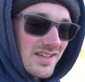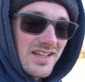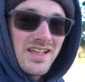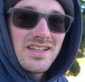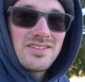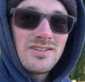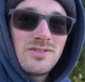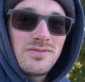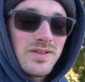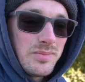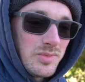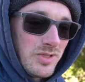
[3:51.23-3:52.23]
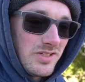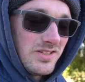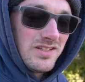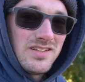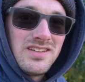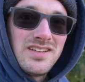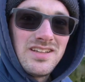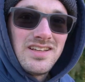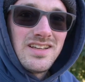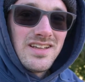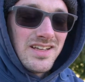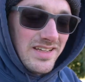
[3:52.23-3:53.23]
It's November,
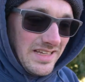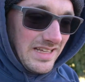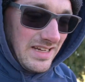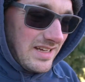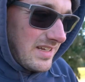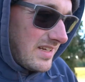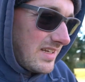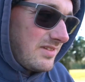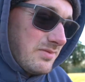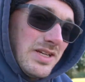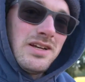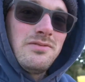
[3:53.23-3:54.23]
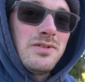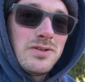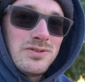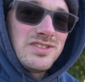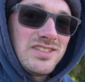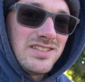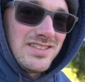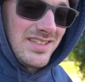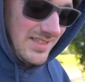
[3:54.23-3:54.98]
and we got roses